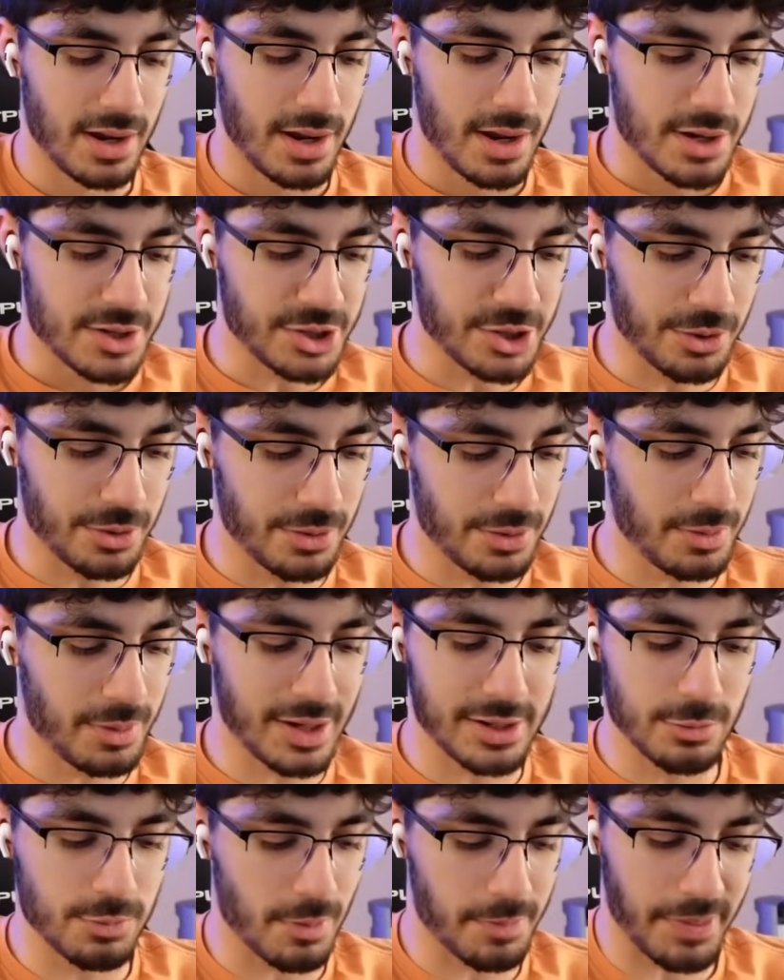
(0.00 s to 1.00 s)
So we
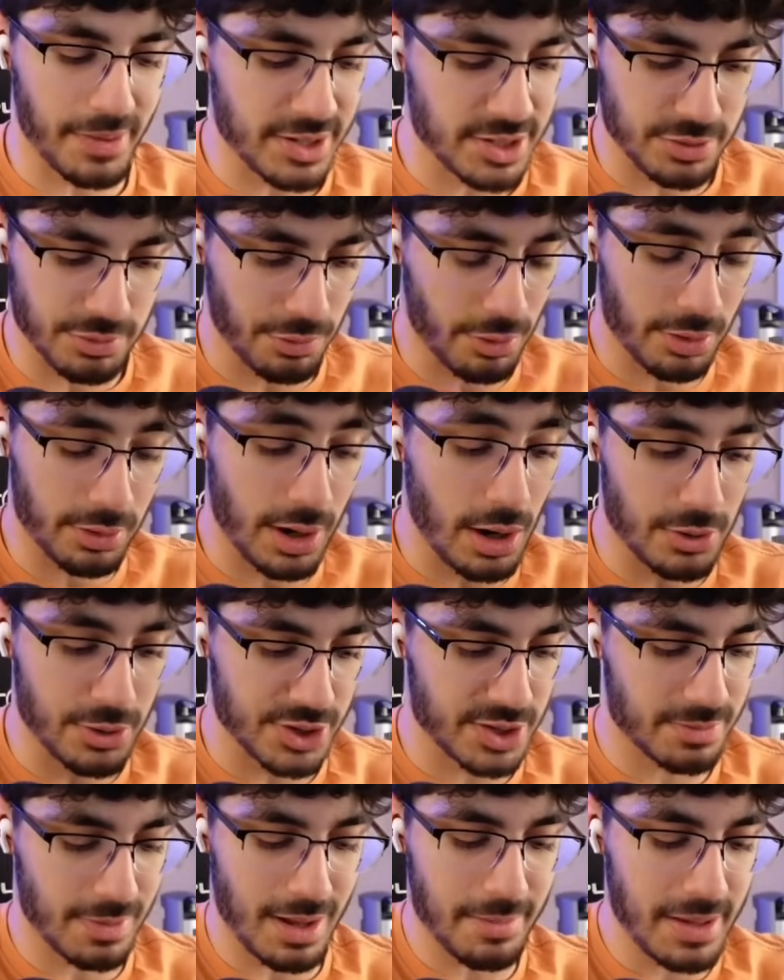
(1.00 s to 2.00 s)
could replace the Royal
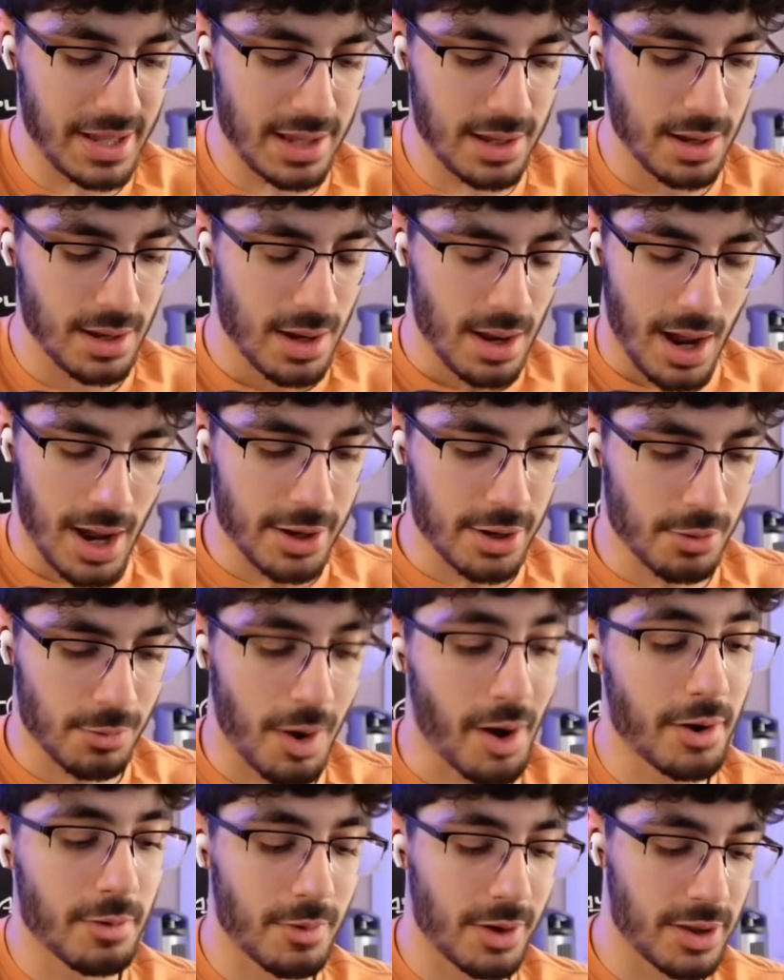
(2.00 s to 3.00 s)
Ghost. Maybe I don't
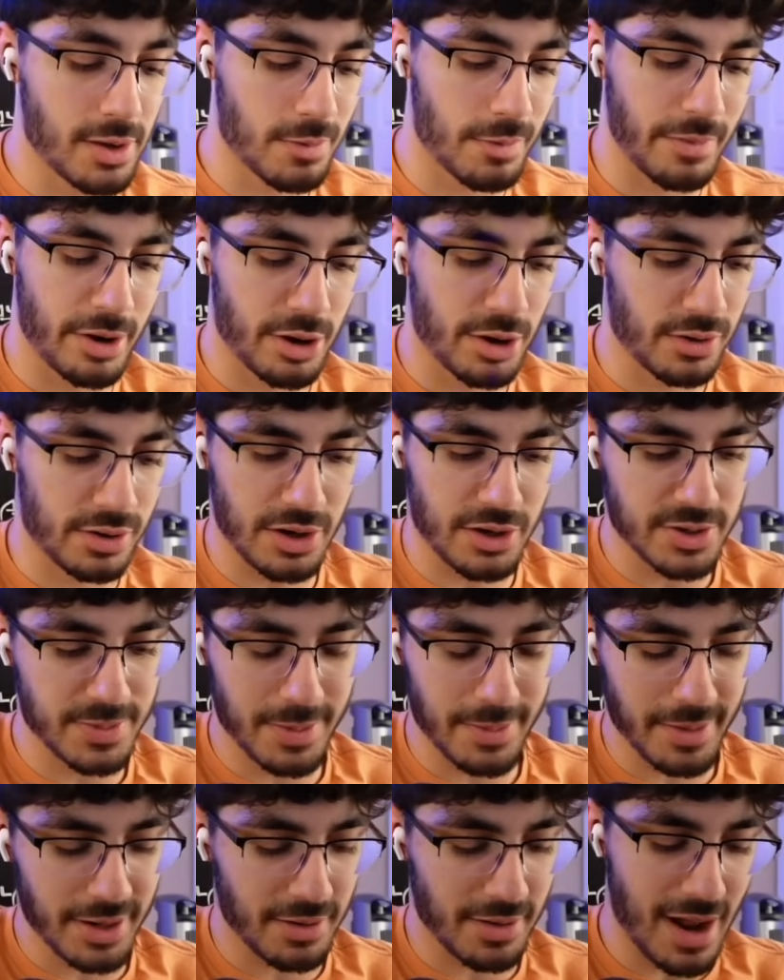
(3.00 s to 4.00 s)
want to run the Royal Ghost.
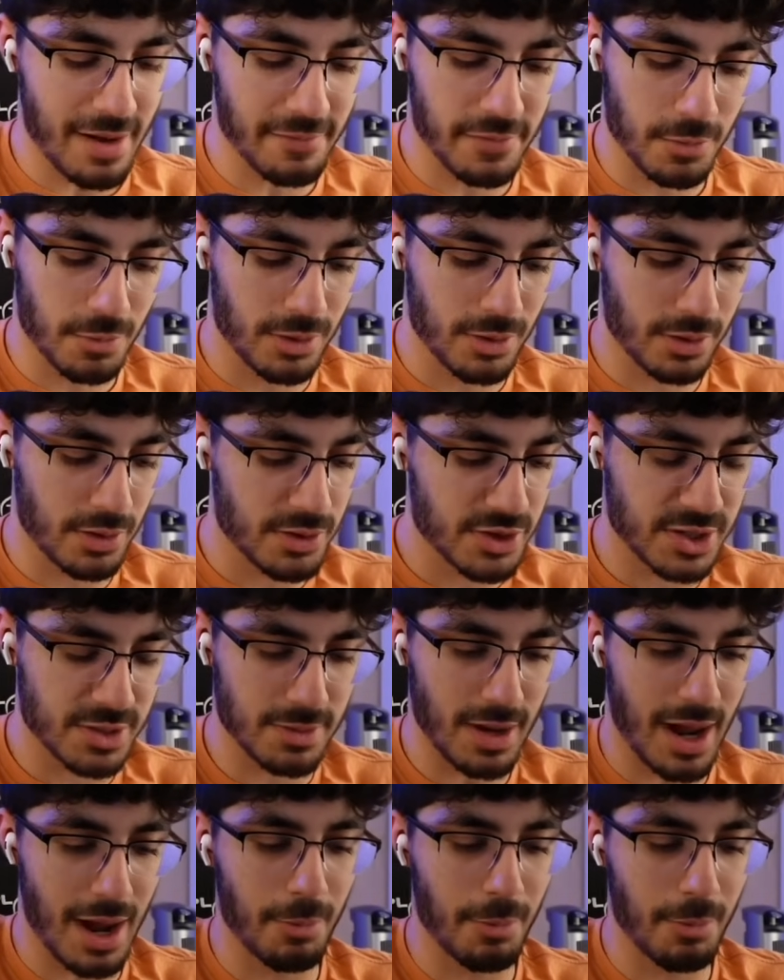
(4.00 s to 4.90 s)
Maybe I don't have the Royal Ghost.